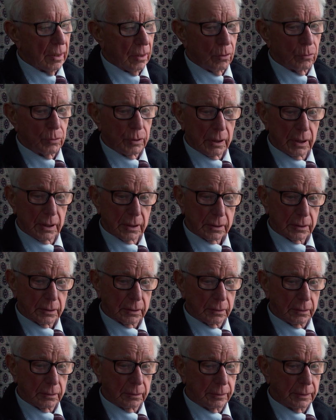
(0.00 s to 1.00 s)
Oh
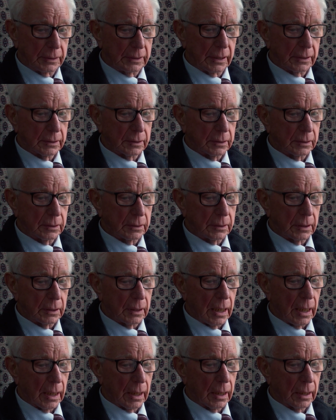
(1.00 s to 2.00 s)
yes, yes.
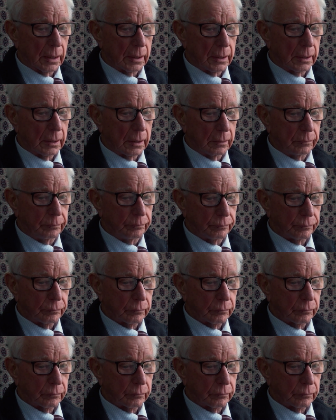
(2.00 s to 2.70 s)
I had